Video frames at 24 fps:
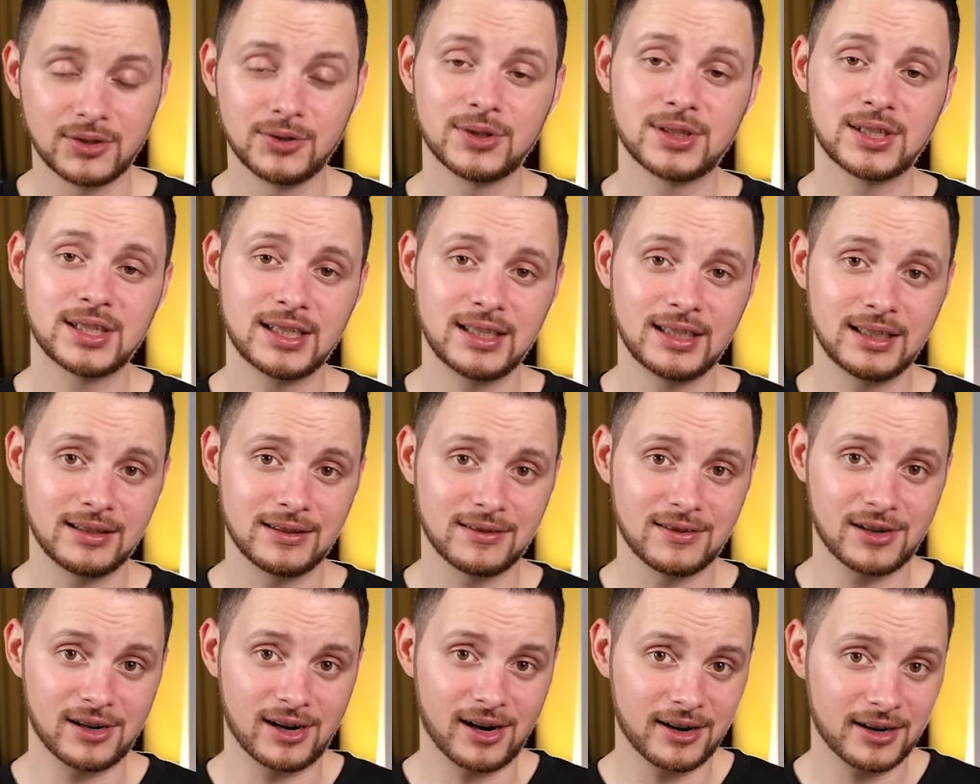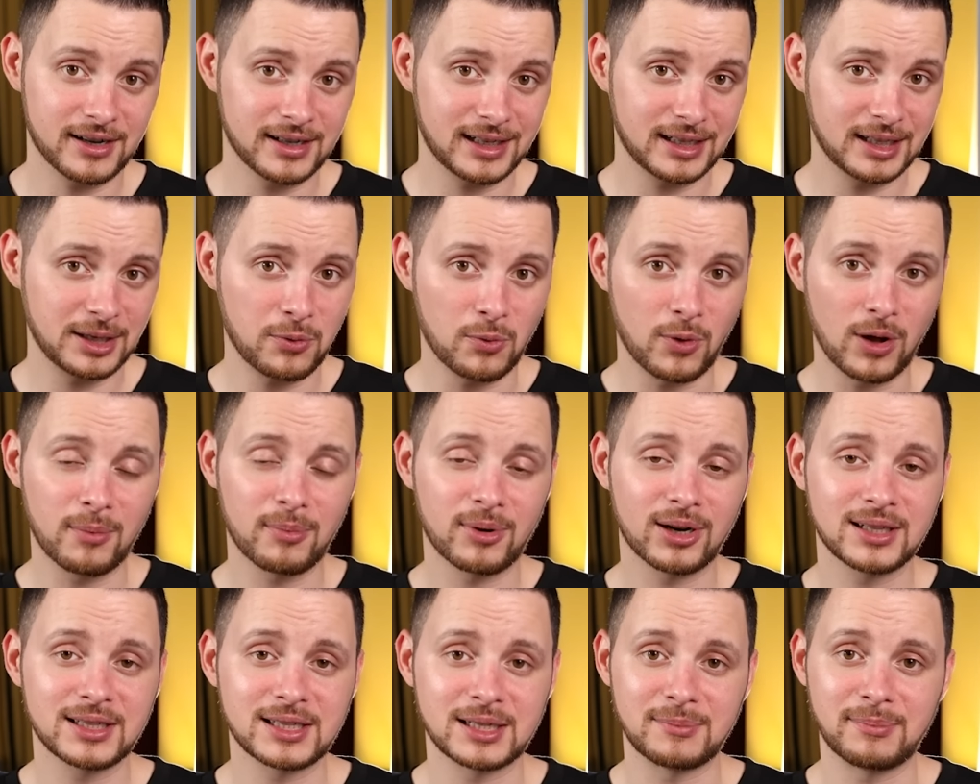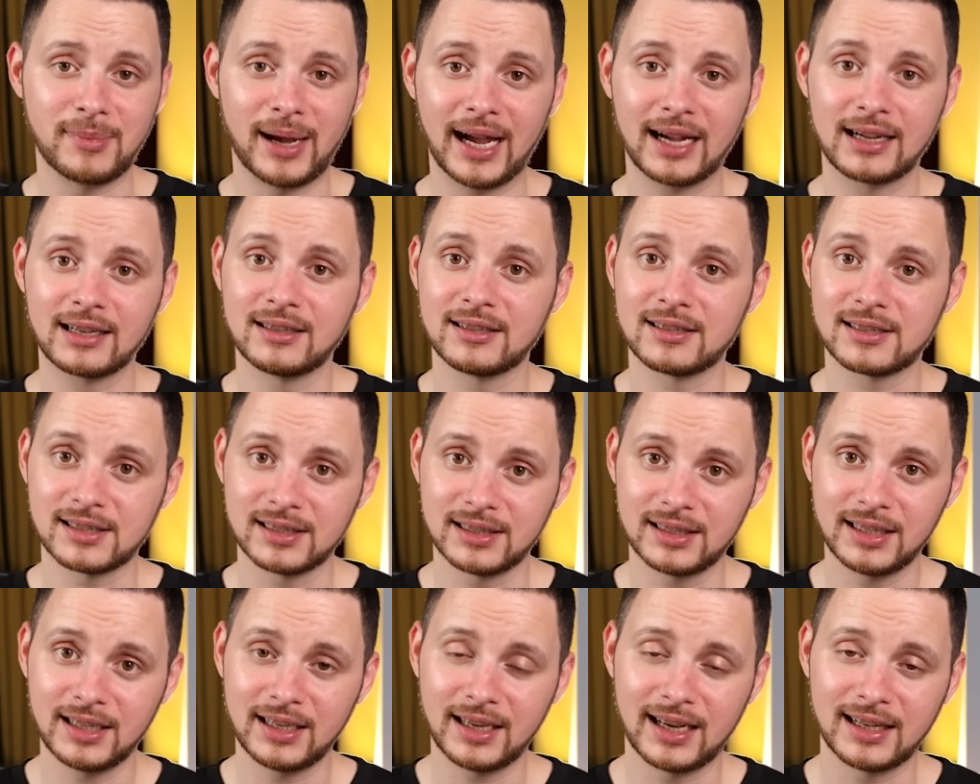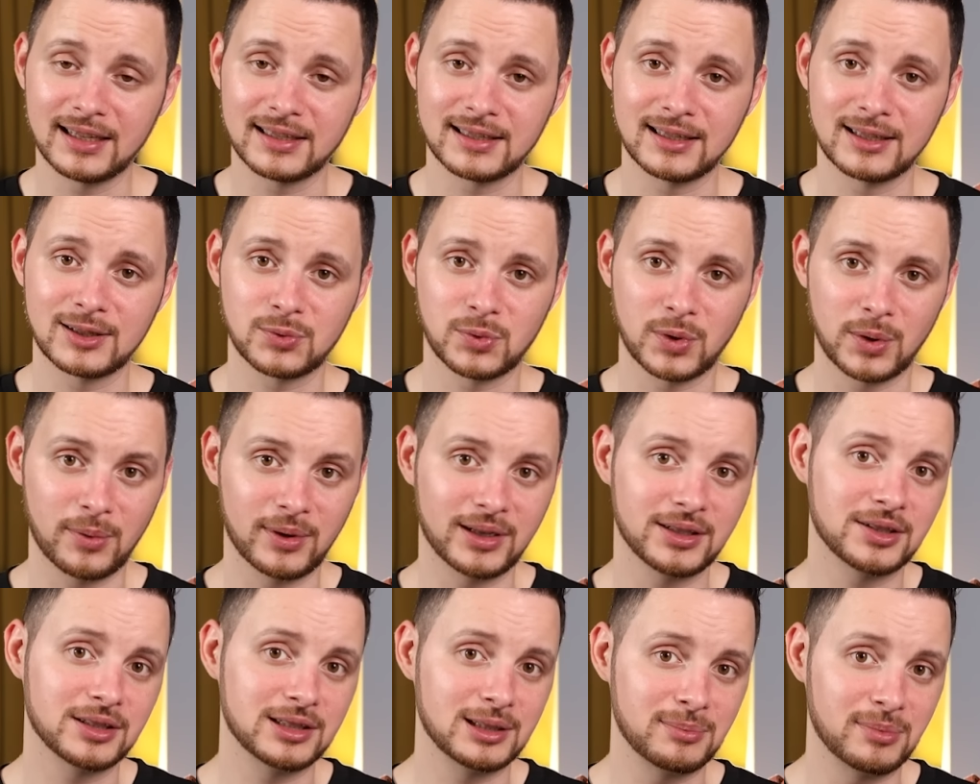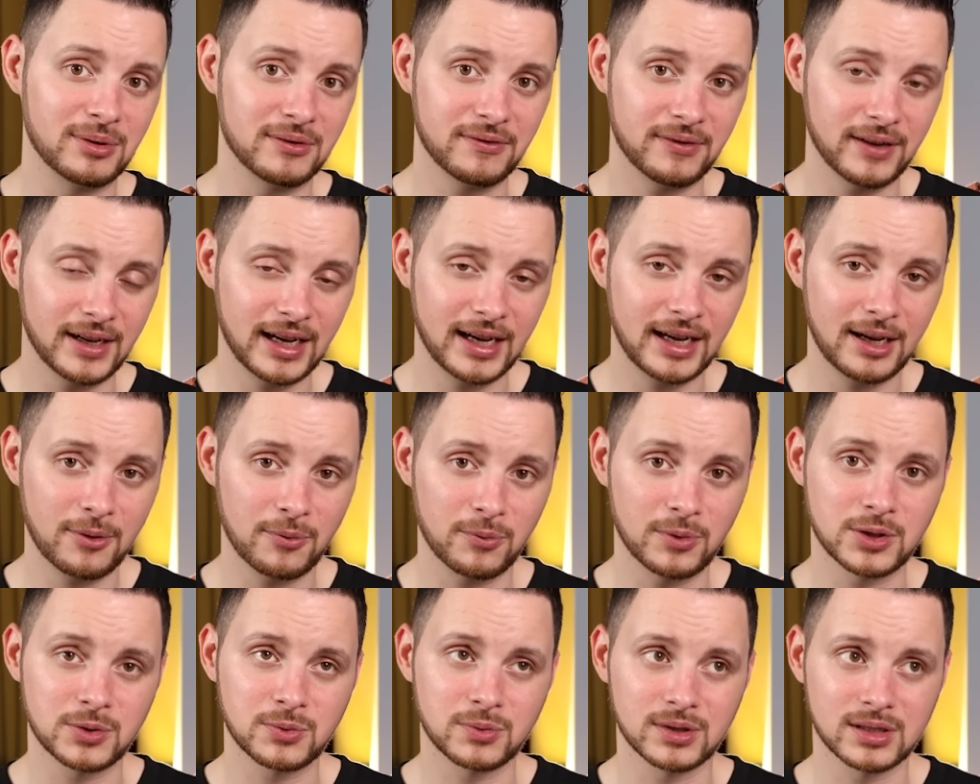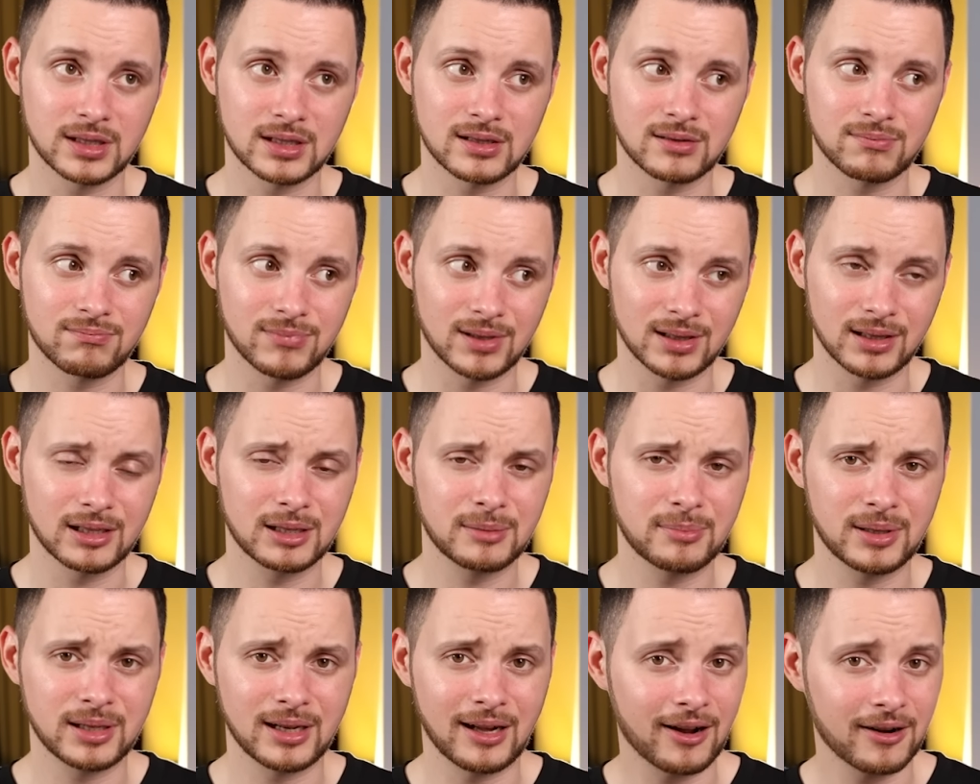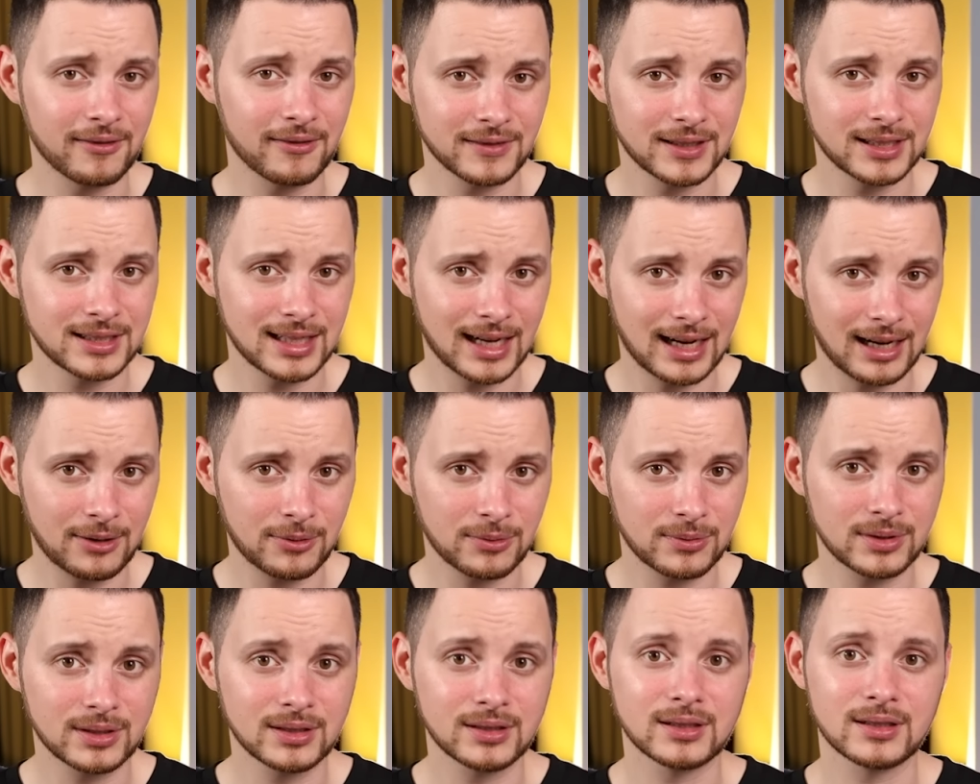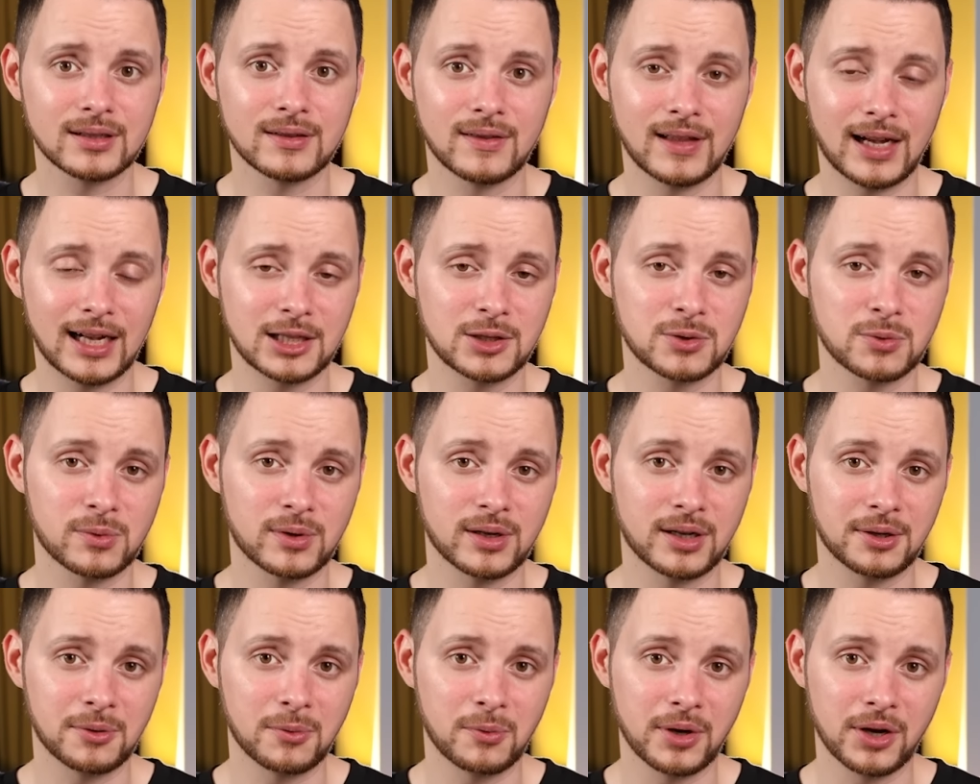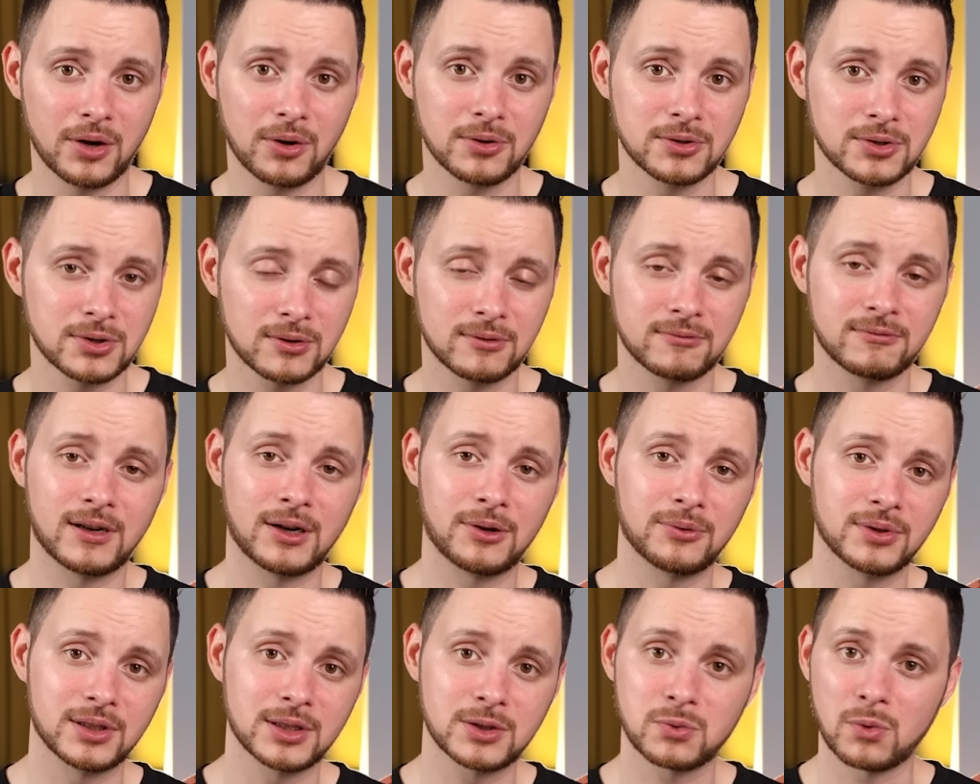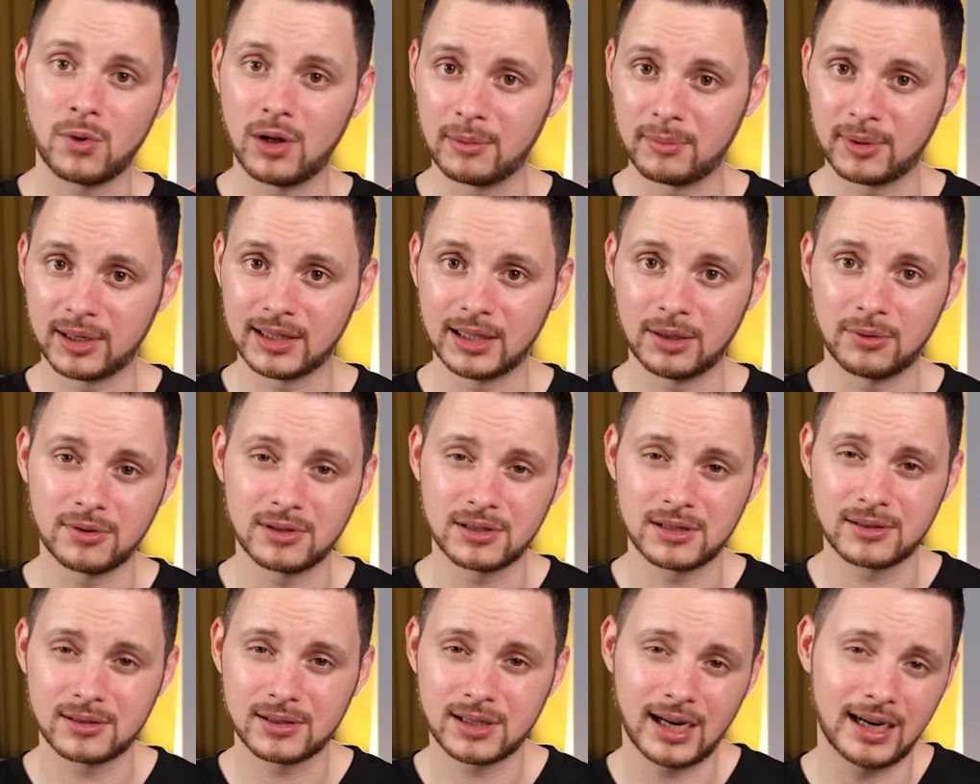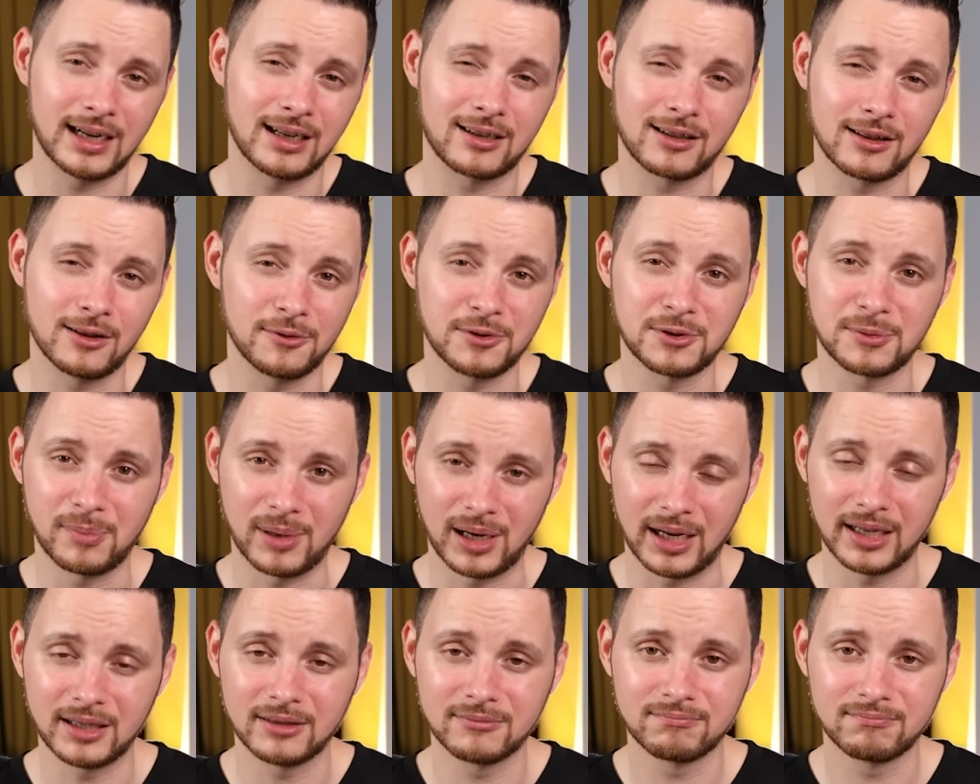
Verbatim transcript: You see, there aren't any Walmarts in Mackinac City, and since we went to the buffet, which was a little bit out of the town, that's where we also found this Walmart that was kind of close by.